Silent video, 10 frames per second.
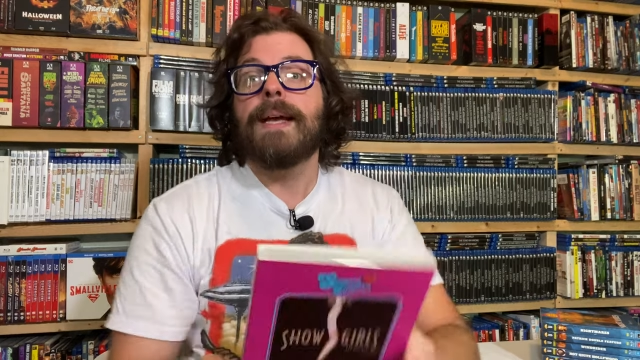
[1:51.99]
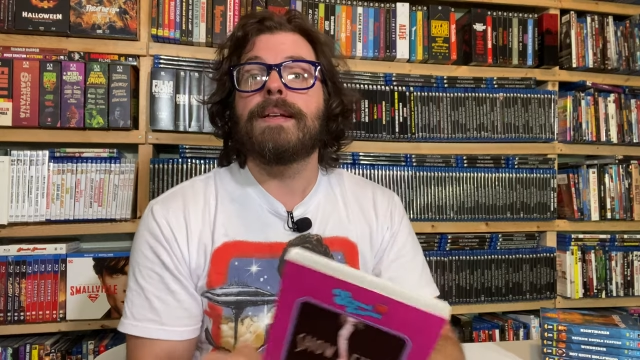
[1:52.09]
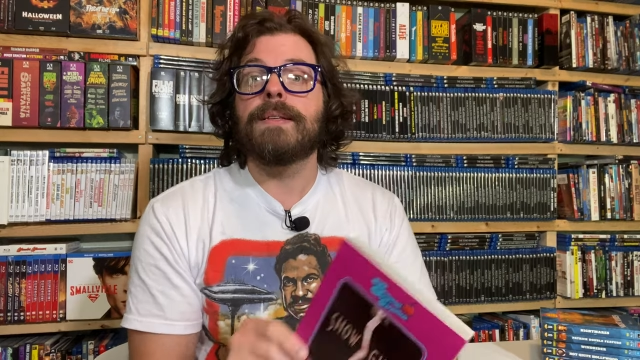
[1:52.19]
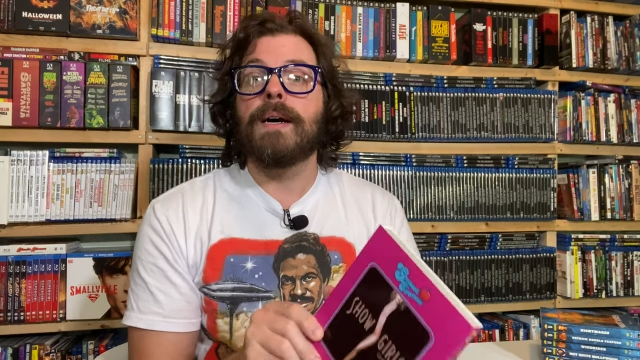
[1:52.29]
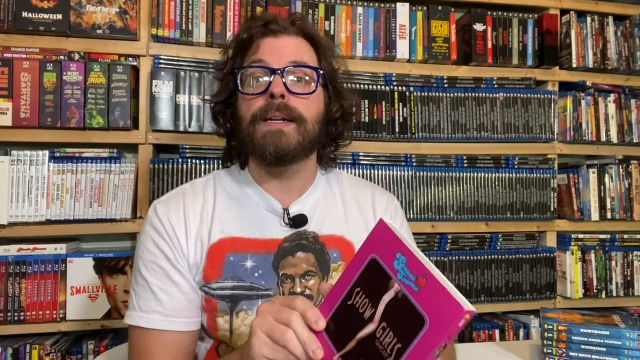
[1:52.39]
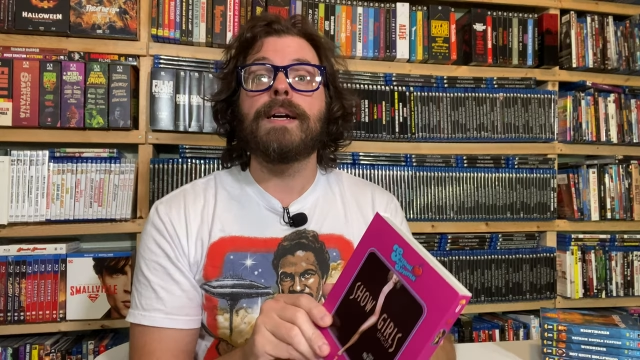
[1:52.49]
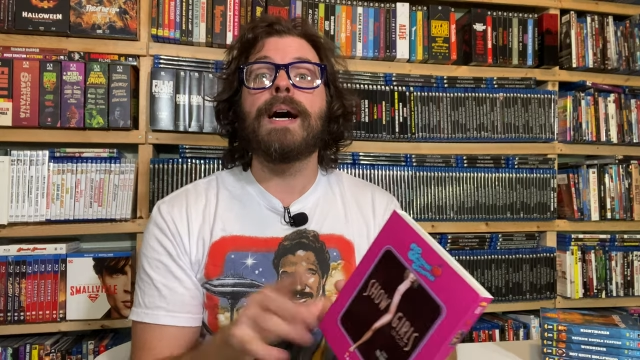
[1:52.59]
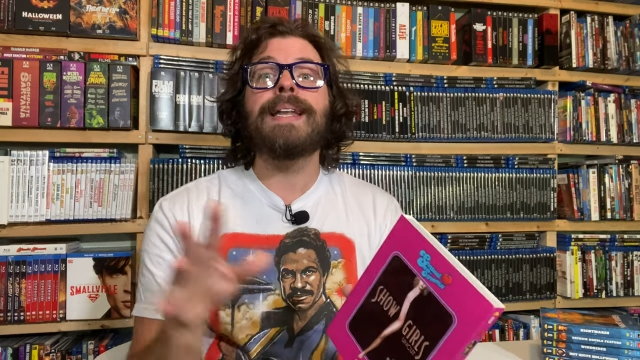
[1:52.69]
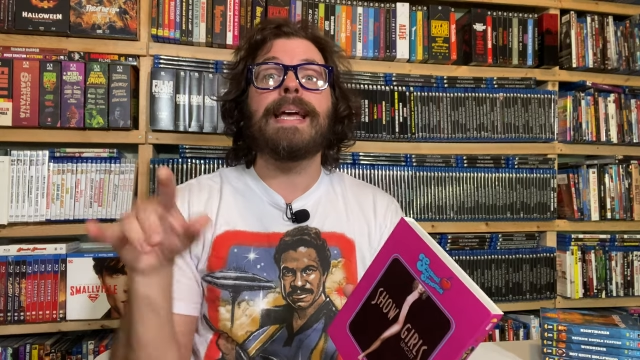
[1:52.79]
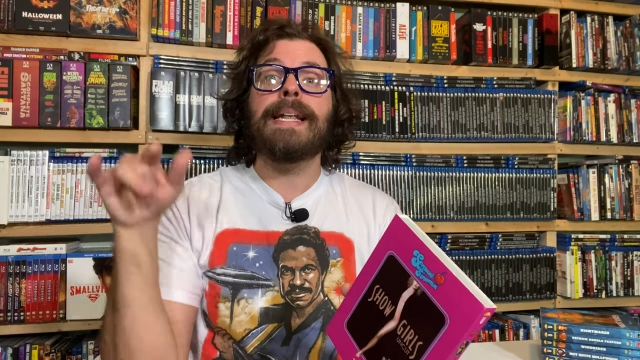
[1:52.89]
It's
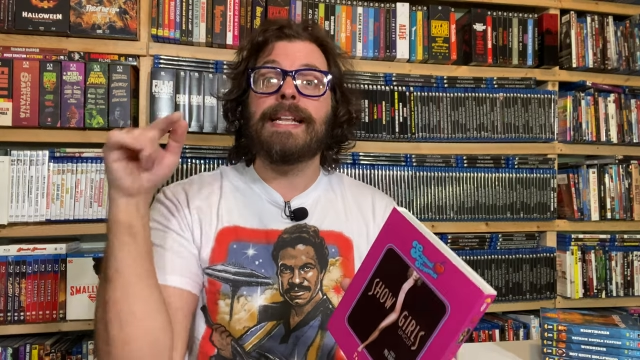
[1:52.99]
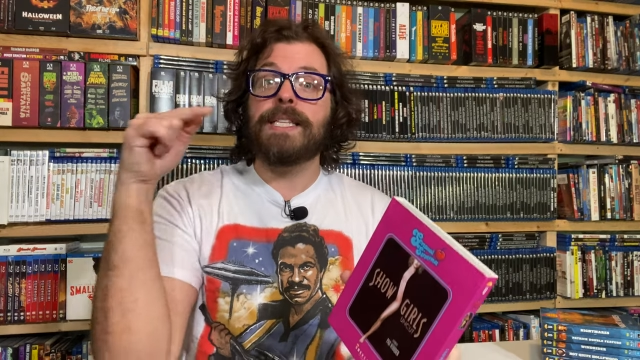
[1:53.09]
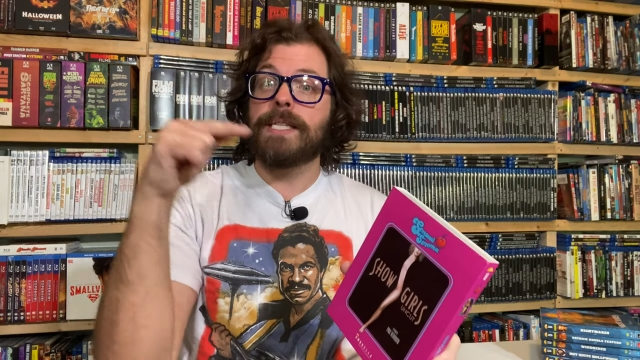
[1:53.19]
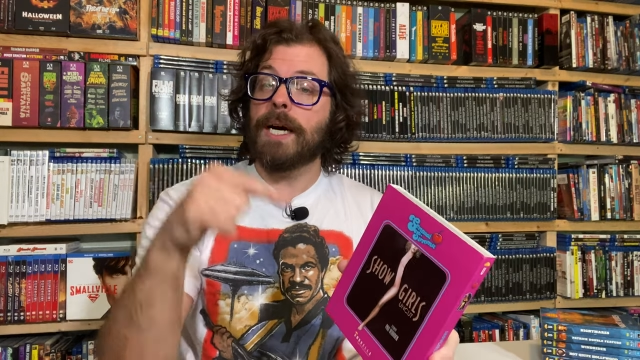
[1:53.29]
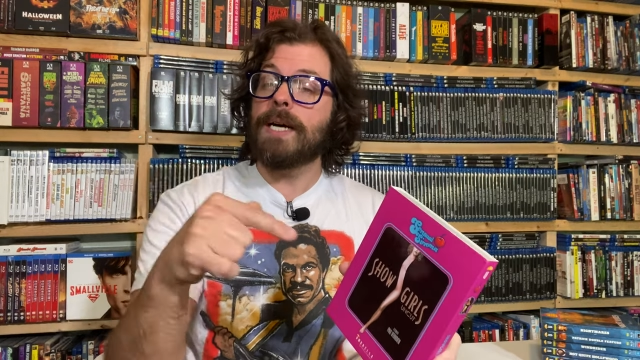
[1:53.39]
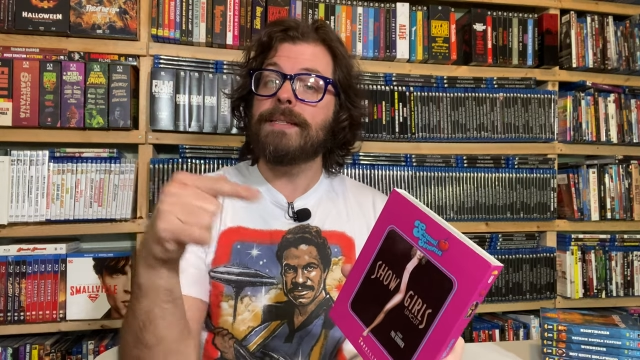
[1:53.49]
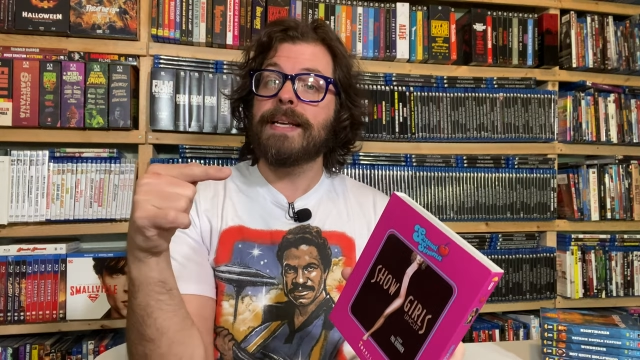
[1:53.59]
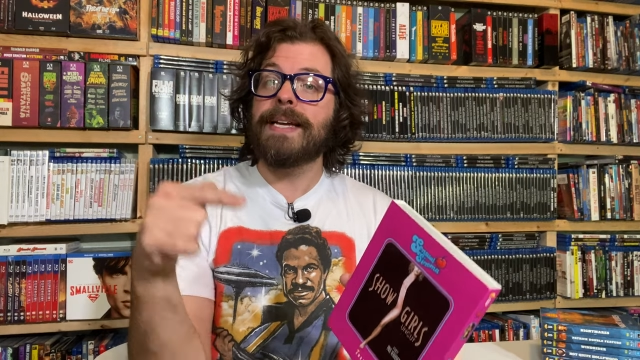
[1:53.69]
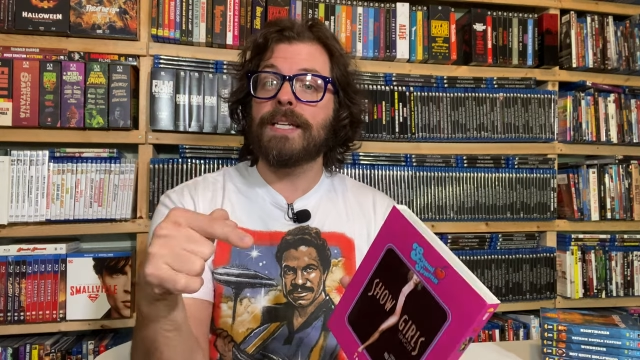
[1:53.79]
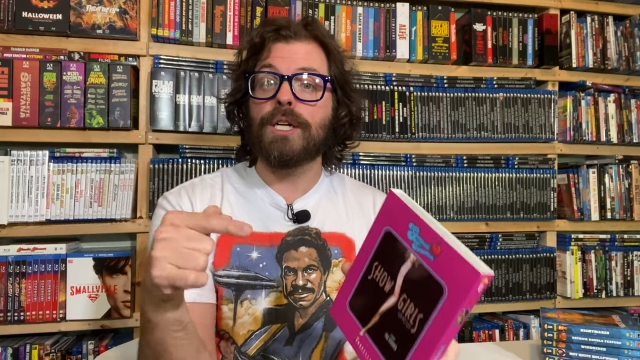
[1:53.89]
uncut and it does
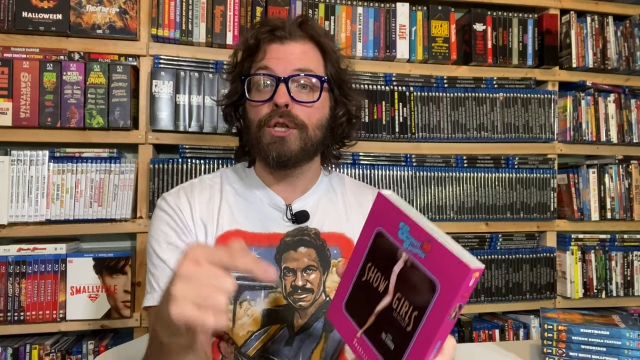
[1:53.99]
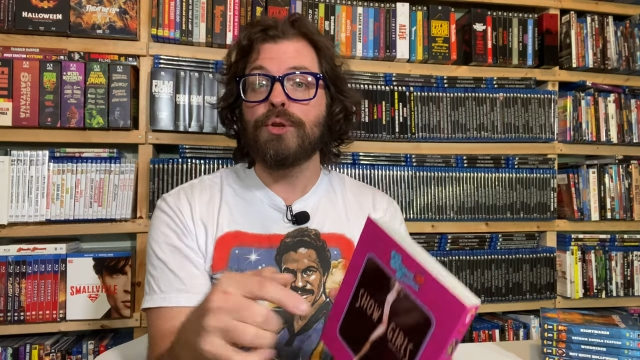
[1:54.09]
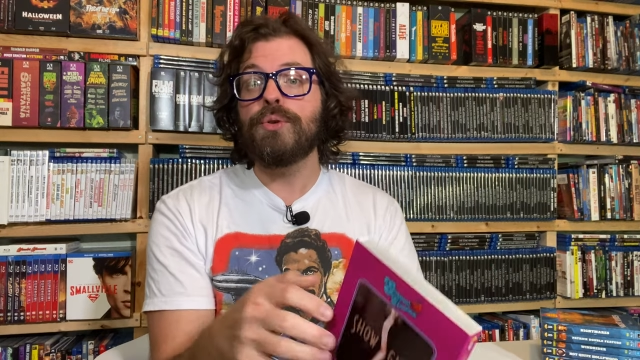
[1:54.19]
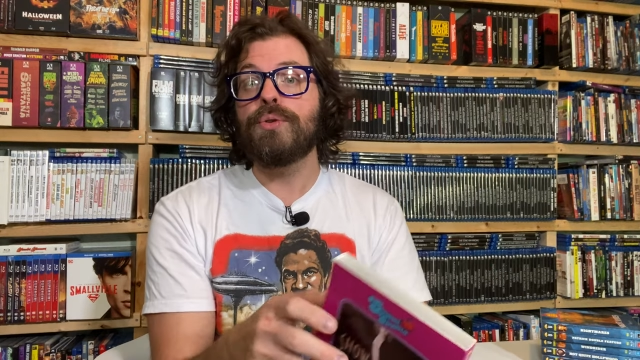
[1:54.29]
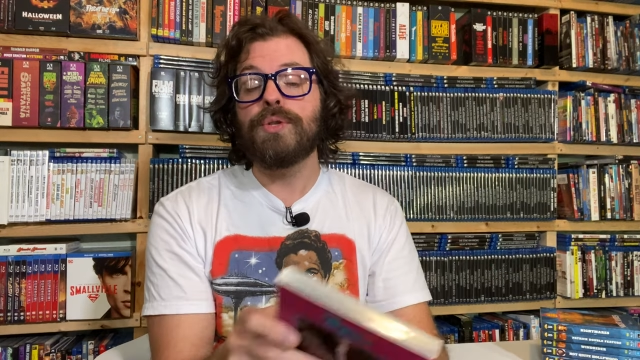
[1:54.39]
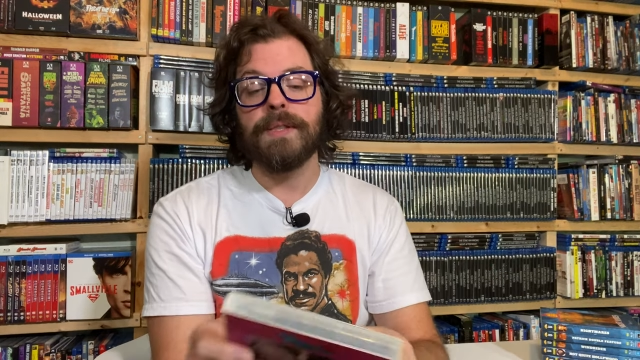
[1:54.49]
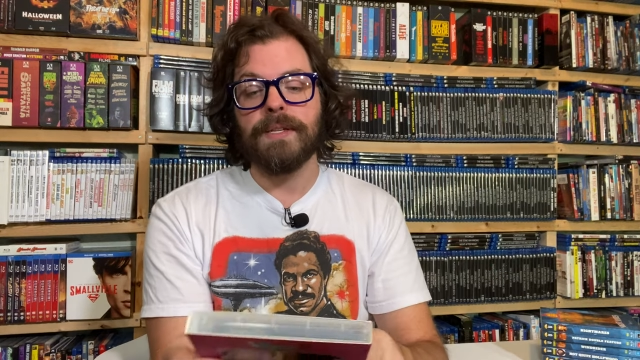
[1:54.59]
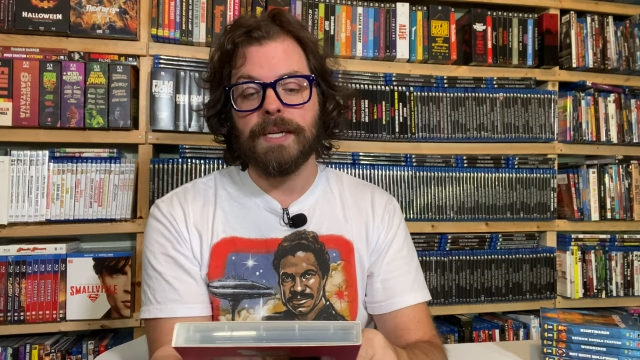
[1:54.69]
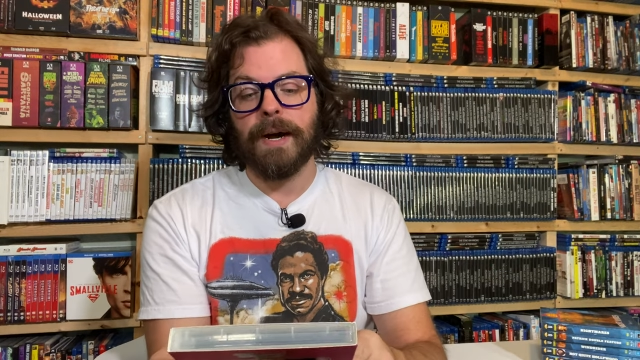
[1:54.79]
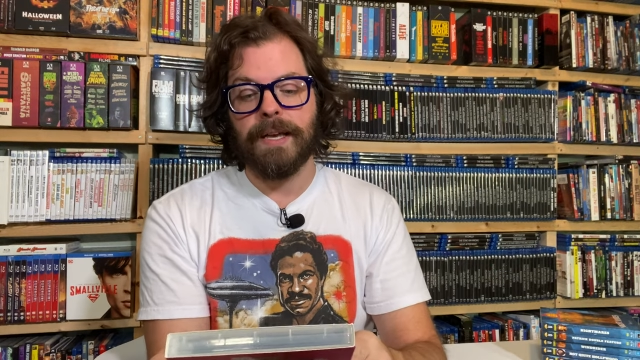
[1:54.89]
include
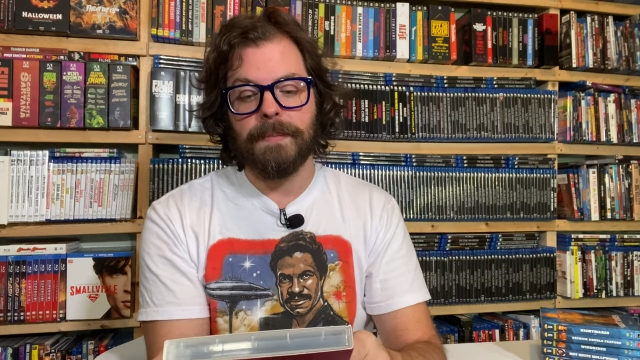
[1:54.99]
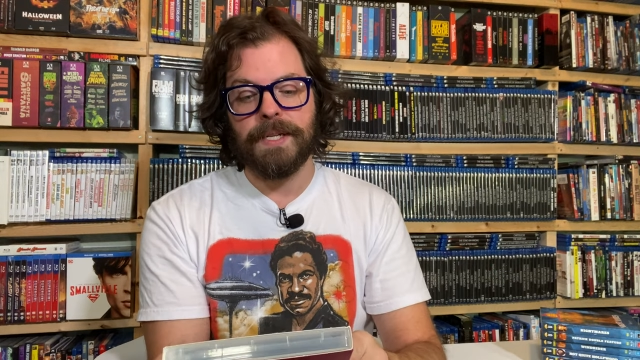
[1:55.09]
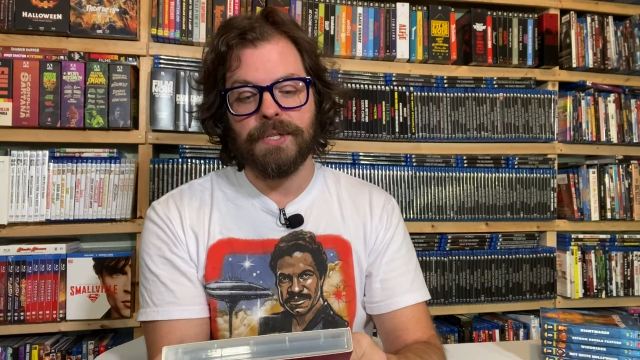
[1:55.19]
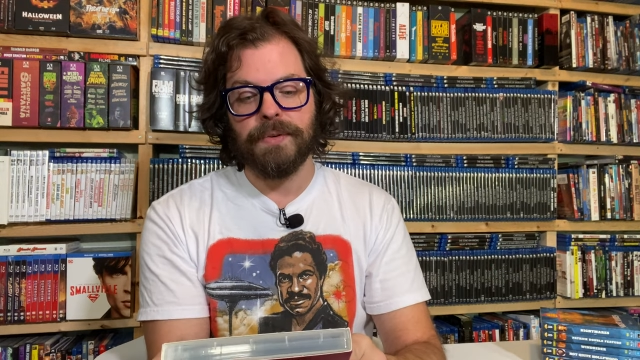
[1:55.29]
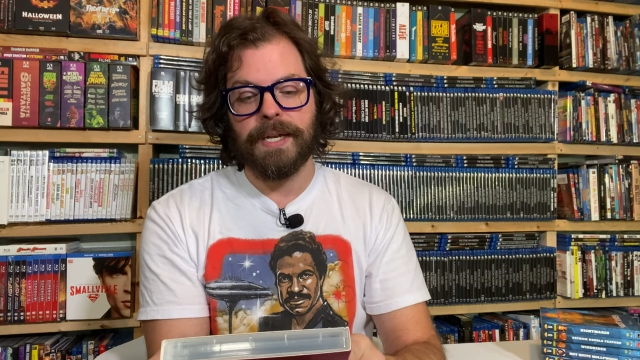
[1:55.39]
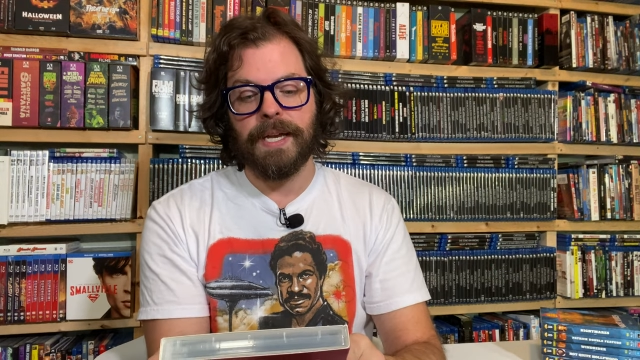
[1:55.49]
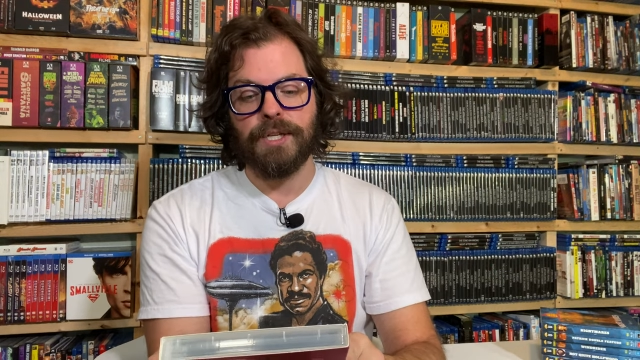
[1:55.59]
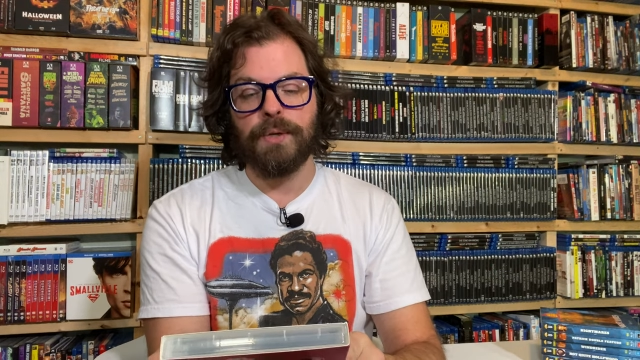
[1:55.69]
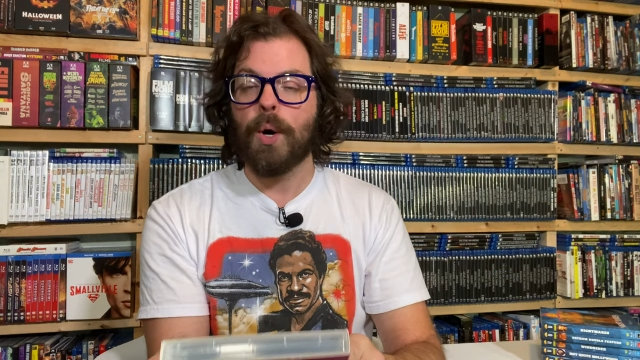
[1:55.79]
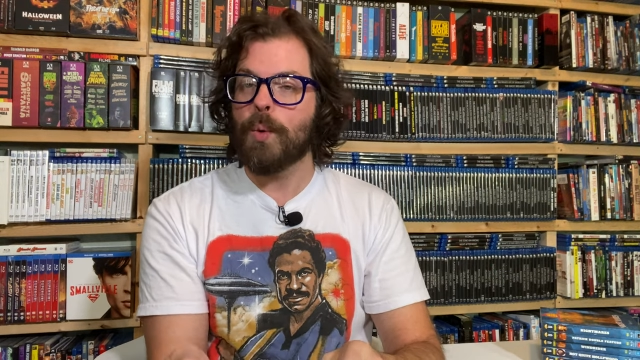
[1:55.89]
the documentary
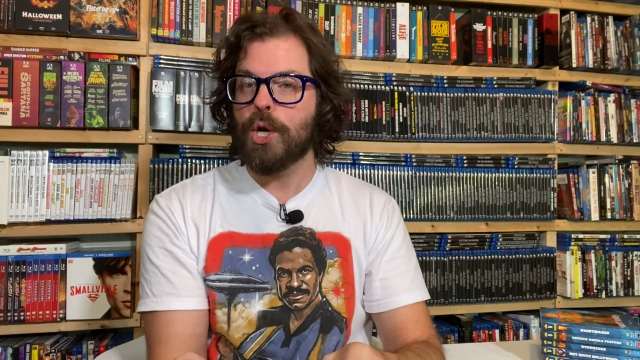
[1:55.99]
"You Don't